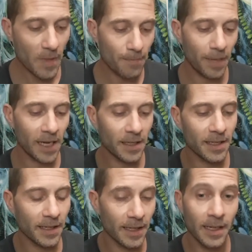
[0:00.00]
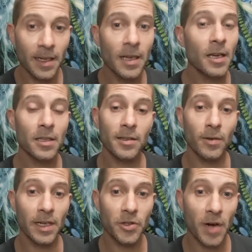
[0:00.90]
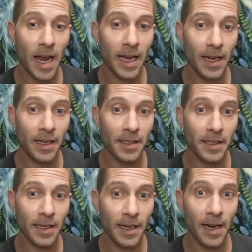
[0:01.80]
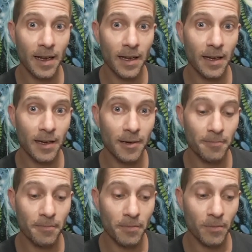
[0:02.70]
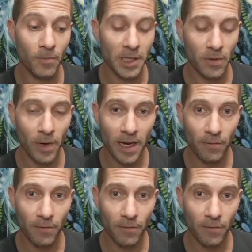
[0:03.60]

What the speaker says: Basically, so what a triad is was a way of